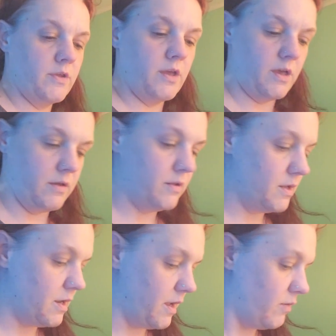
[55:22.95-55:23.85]
Okay,
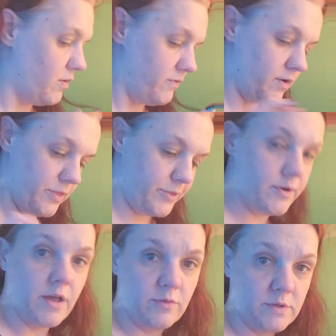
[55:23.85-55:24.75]
now I've got
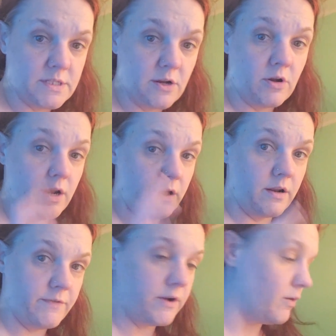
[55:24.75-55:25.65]
3 other ones here, and I've got
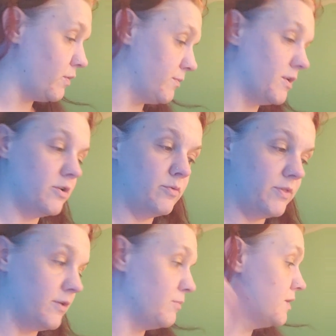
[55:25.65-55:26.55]
to figure out what I'm going to do
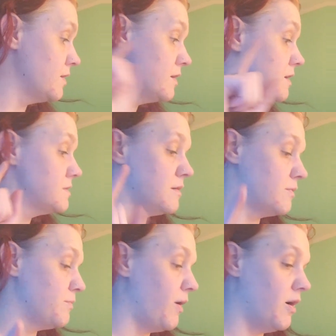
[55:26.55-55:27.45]
with them. So I'm
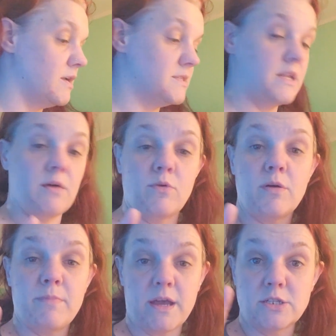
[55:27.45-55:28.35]
going to pause, and I will
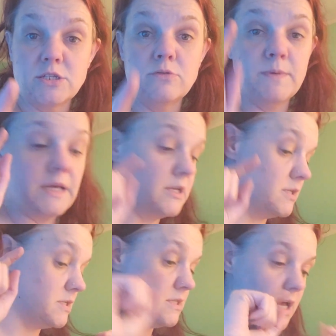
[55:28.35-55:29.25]
come back to you
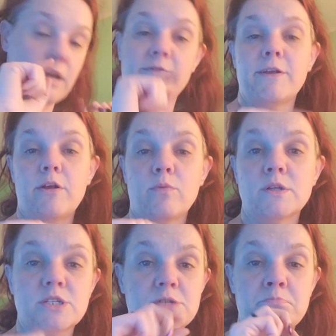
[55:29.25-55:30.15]
because I got to figure out
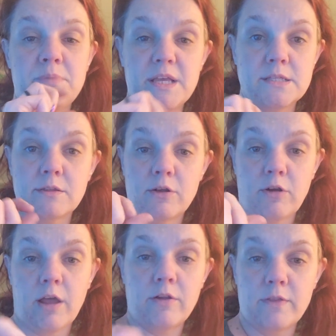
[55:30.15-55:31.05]
which beads look
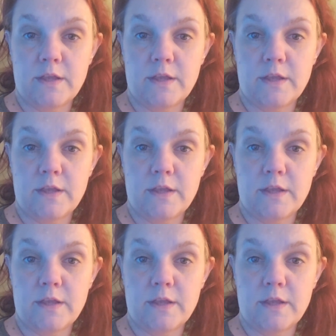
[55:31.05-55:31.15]
right on